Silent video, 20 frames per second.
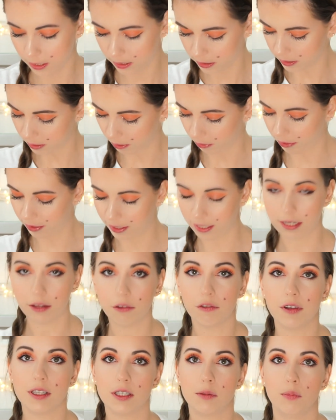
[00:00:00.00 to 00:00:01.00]
so I think it
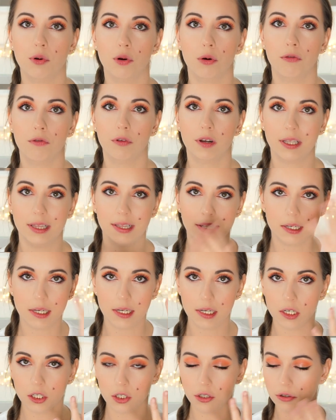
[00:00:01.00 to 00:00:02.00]
fits
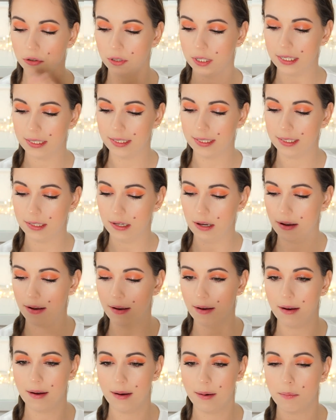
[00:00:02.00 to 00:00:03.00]
perfectly into this
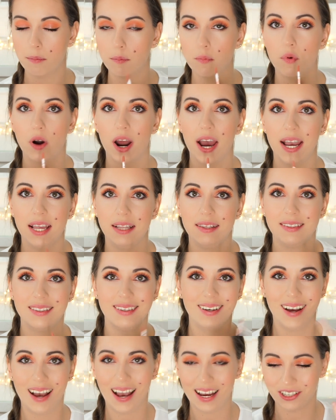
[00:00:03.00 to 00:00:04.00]
bright
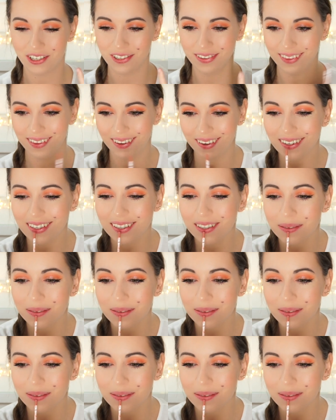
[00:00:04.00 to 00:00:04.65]
eyeshadow look.